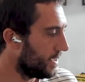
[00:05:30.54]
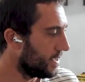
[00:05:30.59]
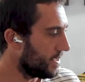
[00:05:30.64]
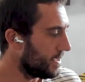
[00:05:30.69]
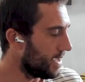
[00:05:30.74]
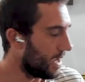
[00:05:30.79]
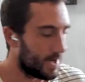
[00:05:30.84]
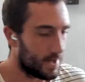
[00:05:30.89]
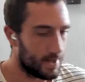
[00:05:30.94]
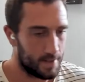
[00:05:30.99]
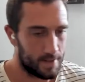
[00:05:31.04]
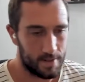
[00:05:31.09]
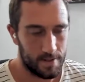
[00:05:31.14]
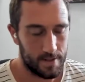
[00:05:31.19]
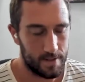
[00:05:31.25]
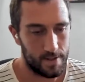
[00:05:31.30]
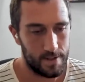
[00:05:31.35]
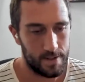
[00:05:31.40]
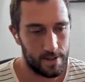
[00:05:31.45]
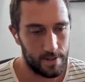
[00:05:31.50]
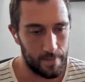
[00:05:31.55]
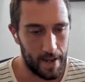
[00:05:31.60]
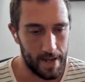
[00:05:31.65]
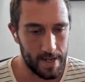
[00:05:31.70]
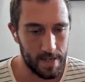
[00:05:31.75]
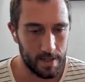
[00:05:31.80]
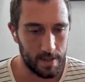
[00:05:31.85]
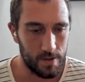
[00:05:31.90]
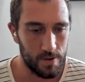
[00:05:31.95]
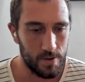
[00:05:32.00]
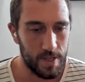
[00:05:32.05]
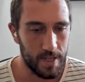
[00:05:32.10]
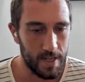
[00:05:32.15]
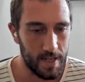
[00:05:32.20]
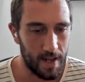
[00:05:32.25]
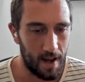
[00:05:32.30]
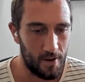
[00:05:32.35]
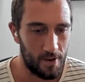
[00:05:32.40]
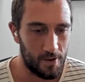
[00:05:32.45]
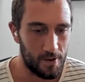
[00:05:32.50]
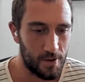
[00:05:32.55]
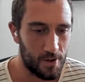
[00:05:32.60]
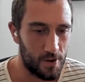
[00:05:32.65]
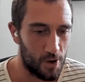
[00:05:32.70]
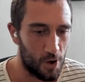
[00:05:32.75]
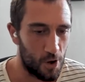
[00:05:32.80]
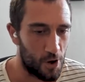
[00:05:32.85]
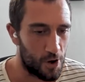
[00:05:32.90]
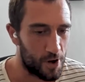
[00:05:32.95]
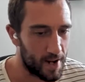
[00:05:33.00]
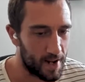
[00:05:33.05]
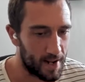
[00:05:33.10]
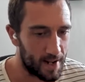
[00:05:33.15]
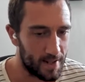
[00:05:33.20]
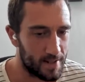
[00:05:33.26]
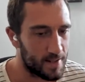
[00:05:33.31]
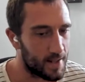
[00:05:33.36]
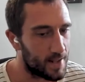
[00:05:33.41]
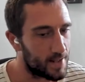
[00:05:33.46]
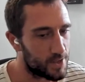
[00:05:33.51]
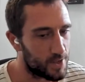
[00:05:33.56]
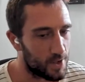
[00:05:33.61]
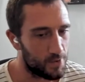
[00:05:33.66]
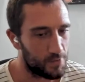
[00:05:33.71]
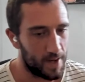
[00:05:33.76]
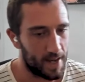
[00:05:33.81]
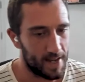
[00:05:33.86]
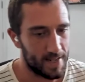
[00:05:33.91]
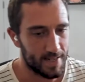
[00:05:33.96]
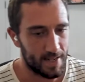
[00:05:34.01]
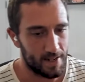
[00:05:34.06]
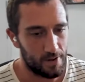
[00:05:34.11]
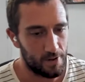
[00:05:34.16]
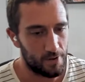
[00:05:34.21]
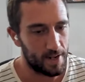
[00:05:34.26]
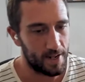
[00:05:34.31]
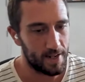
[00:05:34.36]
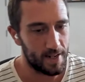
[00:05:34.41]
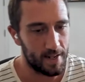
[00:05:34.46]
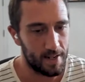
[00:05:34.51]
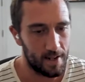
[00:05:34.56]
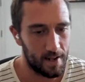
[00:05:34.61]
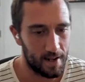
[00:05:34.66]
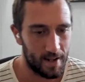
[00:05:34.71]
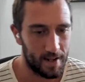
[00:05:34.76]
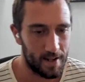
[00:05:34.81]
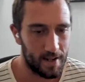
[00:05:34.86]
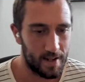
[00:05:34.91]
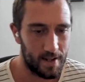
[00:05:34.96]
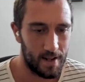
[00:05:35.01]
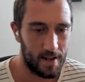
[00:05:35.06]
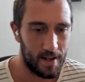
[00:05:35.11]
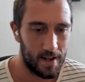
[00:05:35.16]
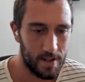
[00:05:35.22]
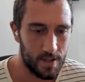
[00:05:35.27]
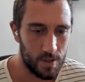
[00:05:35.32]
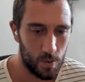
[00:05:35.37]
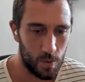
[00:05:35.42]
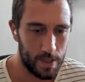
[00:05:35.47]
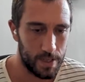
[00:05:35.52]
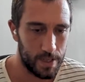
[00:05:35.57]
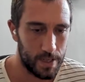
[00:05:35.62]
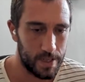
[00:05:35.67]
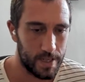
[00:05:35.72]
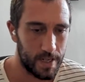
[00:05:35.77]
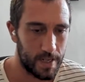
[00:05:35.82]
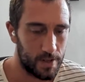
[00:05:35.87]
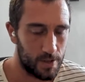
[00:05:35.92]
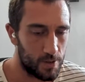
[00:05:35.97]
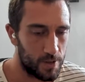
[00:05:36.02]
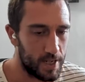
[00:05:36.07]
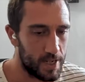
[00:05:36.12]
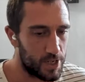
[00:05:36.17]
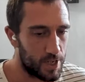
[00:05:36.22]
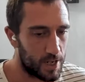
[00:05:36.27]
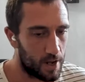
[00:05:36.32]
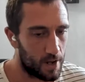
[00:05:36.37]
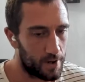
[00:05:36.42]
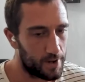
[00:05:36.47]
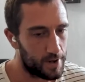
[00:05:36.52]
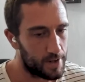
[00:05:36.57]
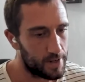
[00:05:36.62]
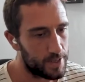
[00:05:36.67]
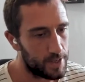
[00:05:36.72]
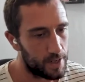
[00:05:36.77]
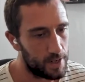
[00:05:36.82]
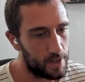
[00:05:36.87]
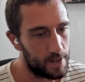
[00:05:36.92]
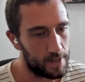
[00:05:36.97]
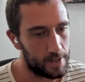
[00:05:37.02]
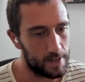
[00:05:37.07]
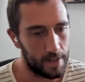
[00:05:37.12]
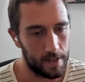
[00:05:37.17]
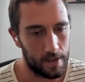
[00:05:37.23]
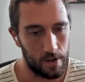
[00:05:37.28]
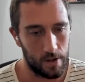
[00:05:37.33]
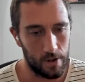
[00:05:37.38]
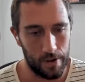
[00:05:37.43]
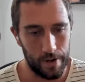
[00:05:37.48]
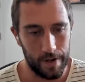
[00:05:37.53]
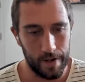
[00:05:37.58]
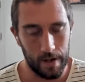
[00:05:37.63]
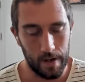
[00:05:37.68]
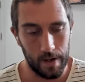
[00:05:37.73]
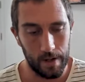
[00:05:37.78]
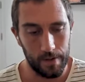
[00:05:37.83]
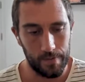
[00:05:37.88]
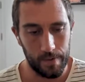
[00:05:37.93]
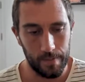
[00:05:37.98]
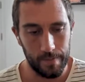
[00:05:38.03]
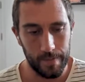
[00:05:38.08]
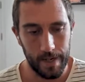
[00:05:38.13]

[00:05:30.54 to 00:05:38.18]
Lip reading: yeah, it's amazing to see how you're learning and so fast can already like switch this into teaching others, and I think you're learning a lot from